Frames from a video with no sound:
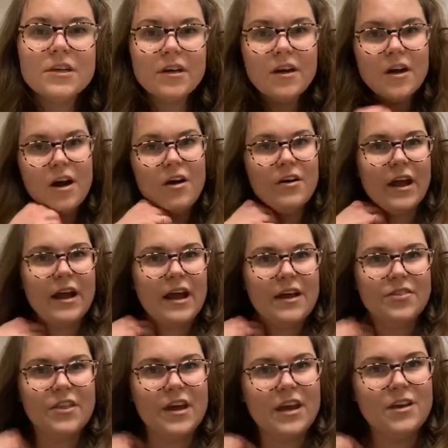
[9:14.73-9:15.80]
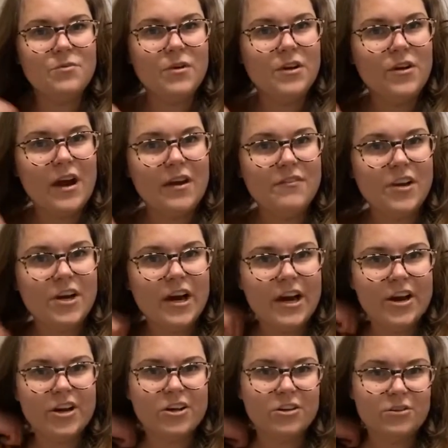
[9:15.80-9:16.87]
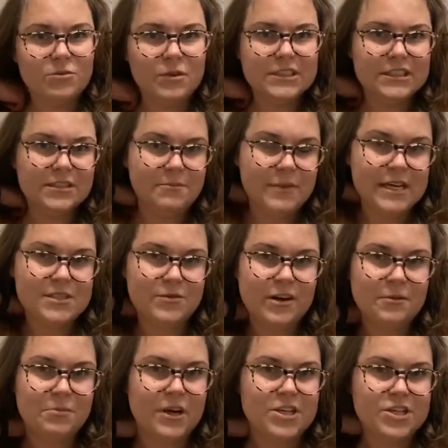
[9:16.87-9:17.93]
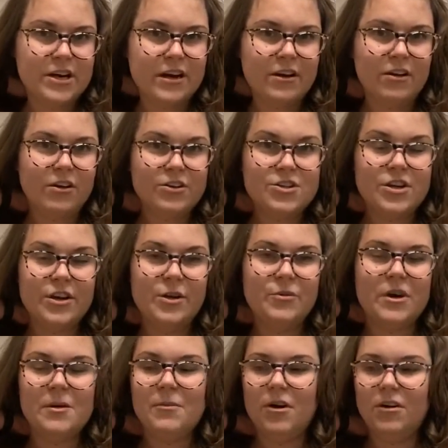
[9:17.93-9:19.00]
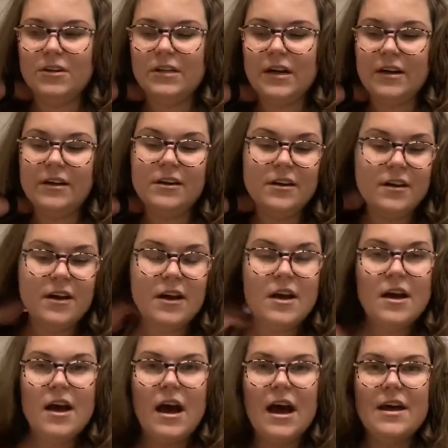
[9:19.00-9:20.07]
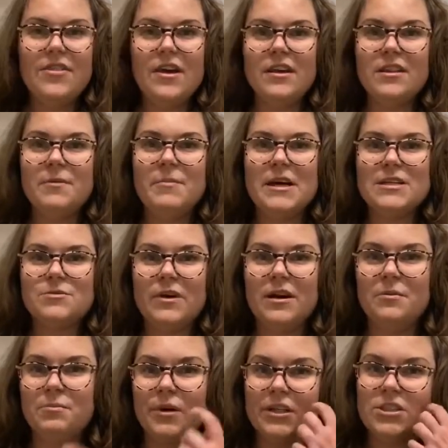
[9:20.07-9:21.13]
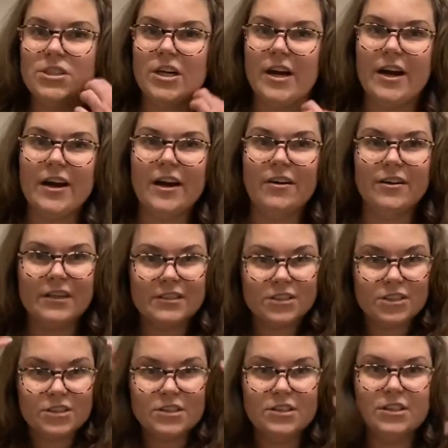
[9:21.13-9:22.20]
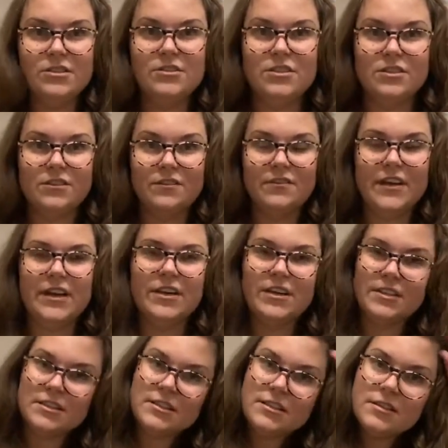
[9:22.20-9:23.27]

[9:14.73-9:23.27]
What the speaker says: Okay, at the end when you have your hair curled, what's the best way to brush it out? I'll show you when I'm all done. I think the best way to brush your hair out is just to use your fingers.